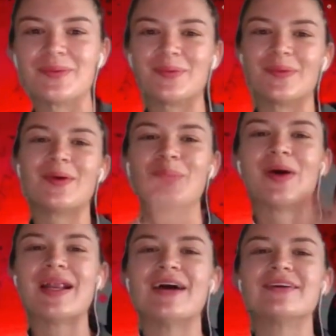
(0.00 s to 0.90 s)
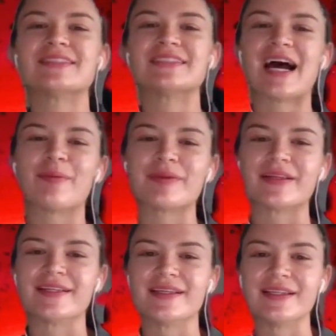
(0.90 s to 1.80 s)
What else is
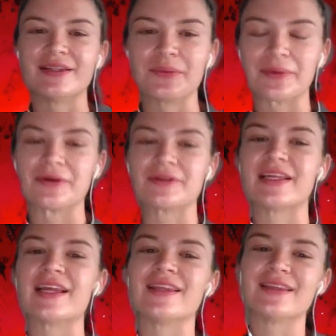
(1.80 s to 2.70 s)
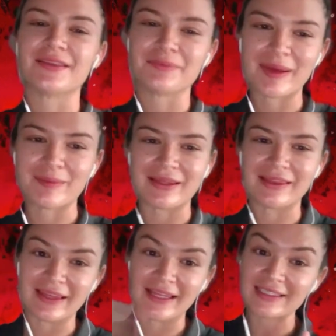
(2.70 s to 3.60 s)
happening in the world that maybe
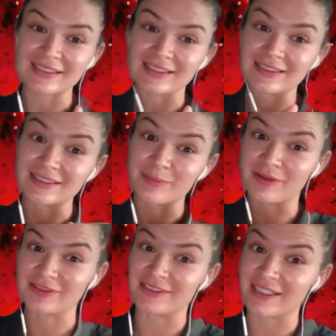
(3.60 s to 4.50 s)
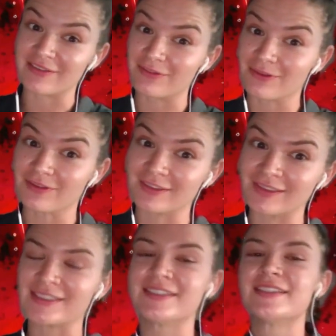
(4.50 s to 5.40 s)
this is supposed to take the
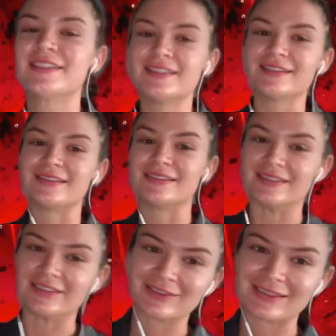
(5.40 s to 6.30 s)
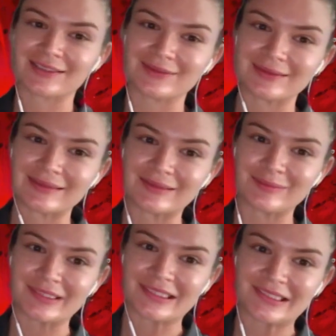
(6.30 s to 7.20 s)
forefront to distract you a little
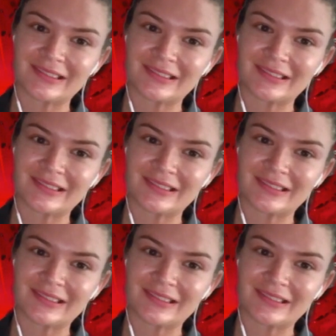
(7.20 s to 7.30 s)
bit?